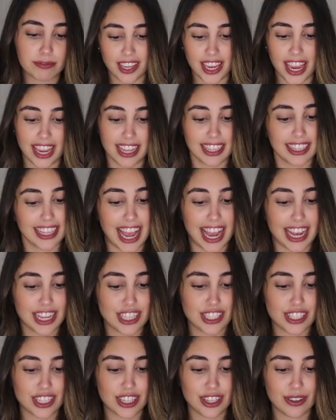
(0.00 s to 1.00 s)
Okay,
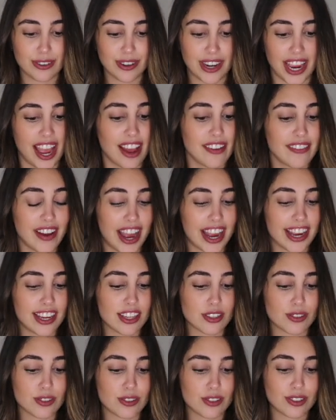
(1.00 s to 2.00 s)
last 2, we have high
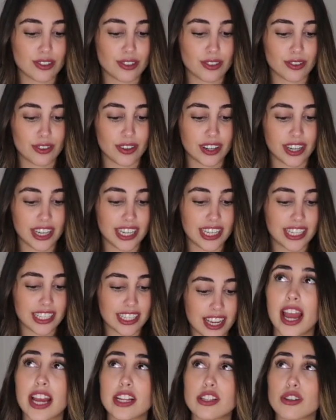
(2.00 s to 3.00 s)
school stories.
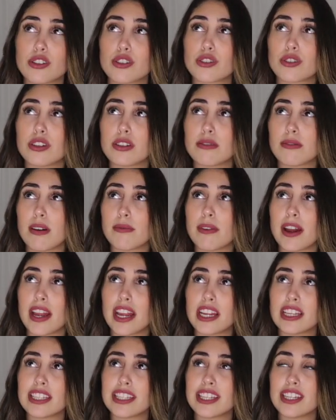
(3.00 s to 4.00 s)
I told stories about
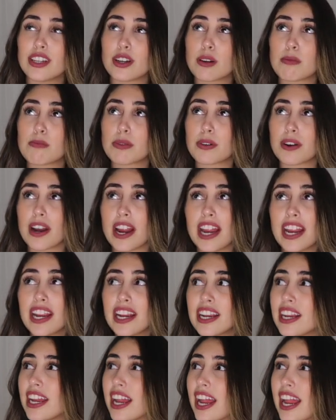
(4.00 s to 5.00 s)
my senior
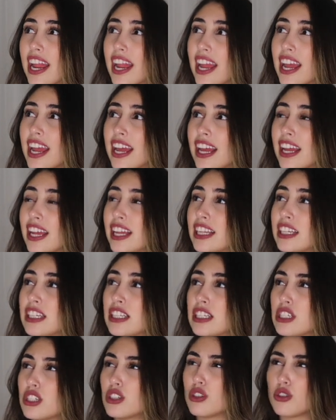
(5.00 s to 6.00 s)
prank
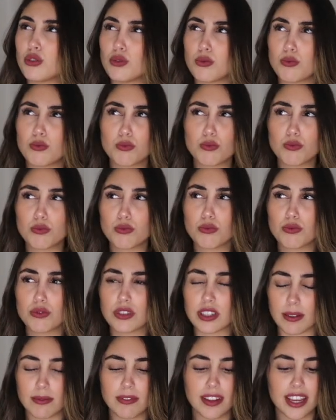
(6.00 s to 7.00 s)
and
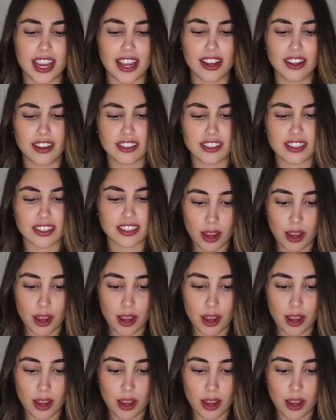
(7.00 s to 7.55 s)
something else.